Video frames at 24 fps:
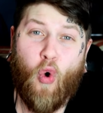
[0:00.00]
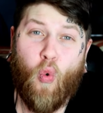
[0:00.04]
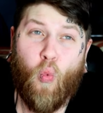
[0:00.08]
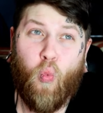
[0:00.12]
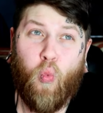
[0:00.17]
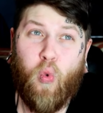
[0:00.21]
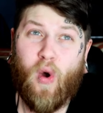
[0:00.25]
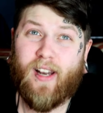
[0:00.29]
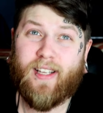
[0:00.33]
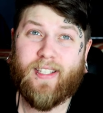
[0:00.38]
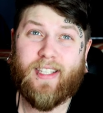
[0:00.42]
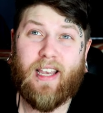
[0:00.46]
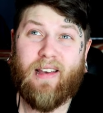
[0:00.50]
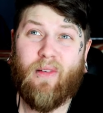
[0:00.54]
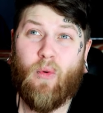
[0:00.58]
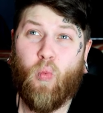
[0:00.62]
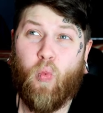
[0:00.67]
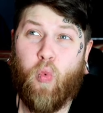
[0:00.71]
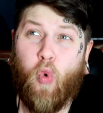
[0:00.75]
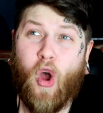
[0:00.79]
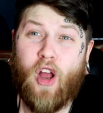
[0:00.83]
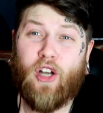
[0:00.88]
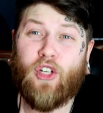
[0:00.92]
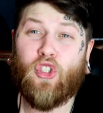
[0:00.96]
what is it,
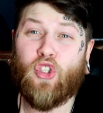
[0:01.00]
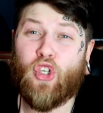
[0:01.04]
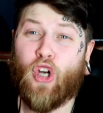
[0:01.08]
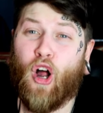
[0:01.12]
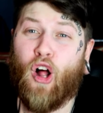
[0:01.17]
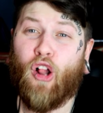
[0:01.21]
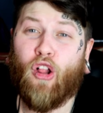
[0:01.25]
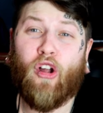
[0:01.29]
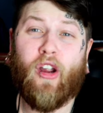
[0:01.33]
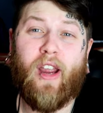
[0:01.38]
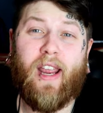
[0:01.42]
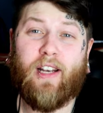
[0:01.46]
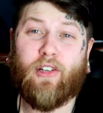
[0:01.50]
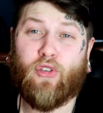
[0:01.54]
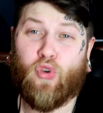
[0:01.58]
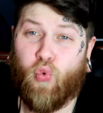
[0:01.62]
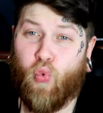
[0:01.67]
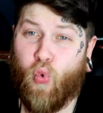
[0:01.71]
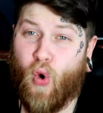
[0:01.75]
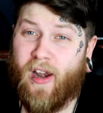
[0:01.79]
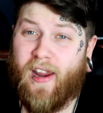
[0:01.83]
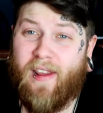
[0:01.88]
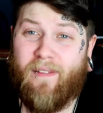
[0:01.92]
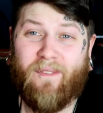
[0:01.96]

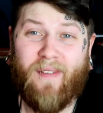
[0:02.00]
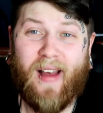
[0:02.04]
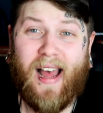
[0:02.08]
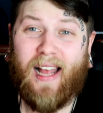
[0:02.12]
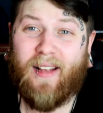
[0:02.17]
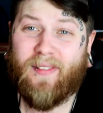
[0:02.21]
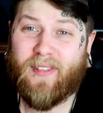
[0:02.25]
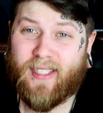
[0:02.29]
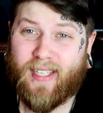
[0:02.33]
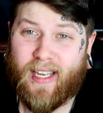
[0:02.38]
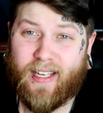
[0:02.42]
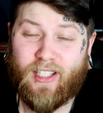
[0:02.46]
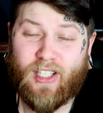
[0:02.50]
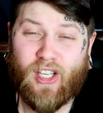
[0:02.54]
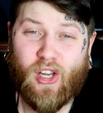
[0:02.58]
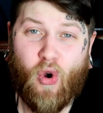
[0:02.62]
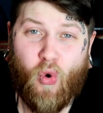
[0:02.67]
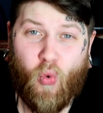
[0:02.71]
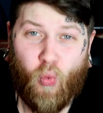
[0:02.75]
$1.25